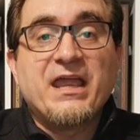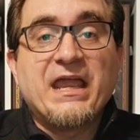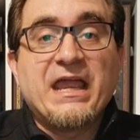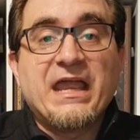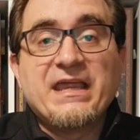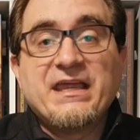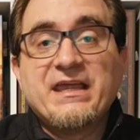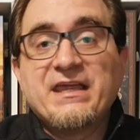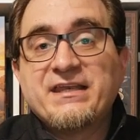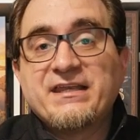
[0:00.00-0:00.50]

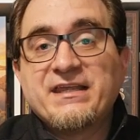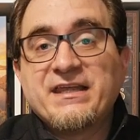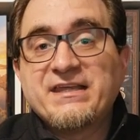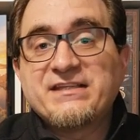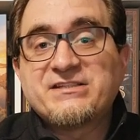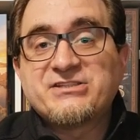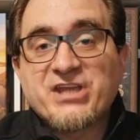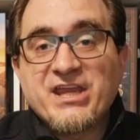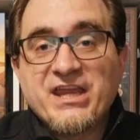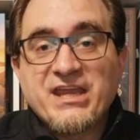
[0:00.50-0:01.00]
And
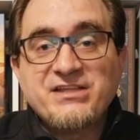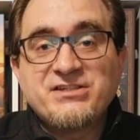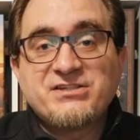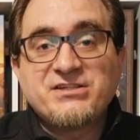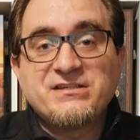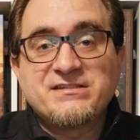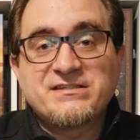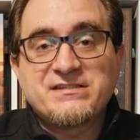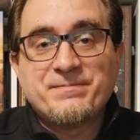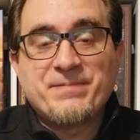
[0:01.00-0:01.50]
it
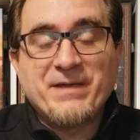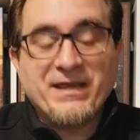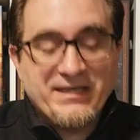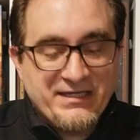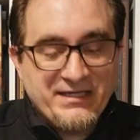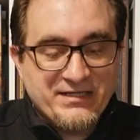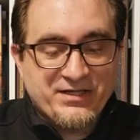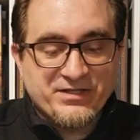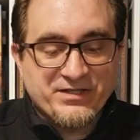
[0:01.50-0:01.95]
changes depending